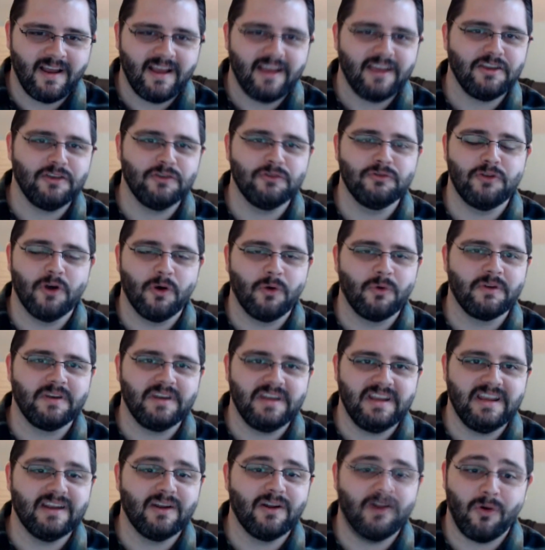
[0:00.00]
You don't
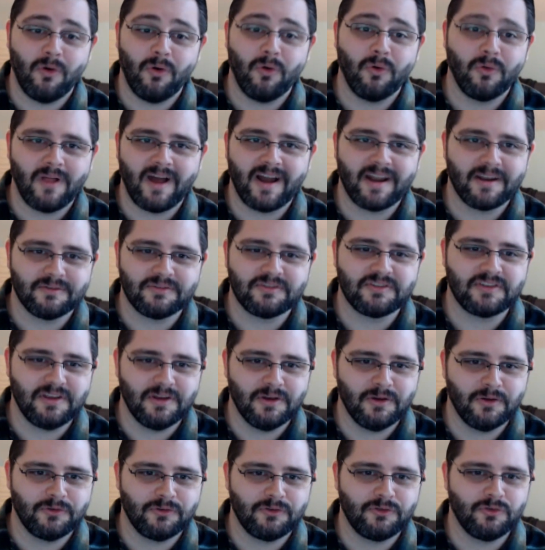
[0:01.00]
need a whole lot of
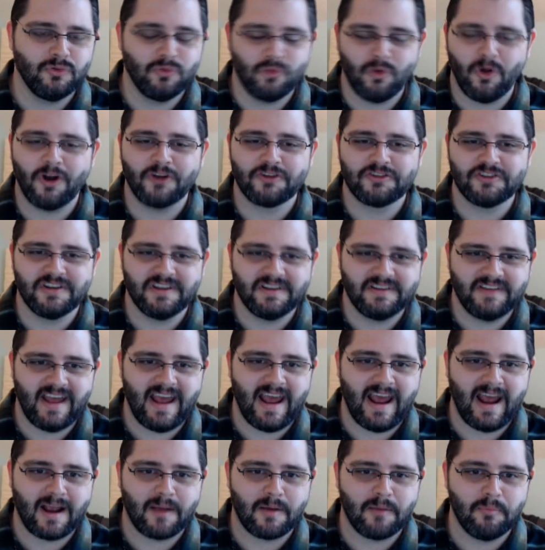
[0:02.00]
skill to launch an
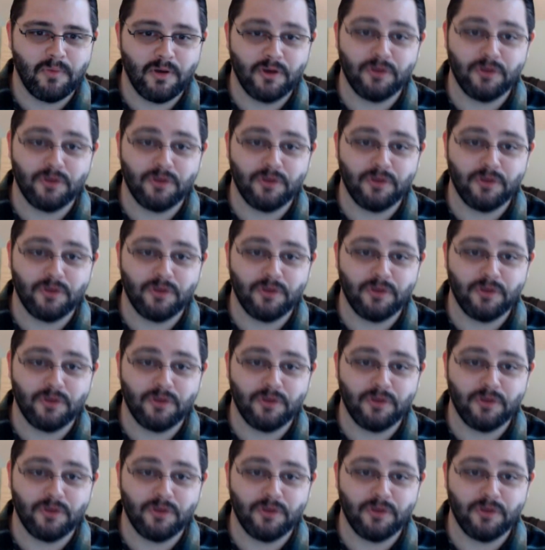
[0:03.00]
attack,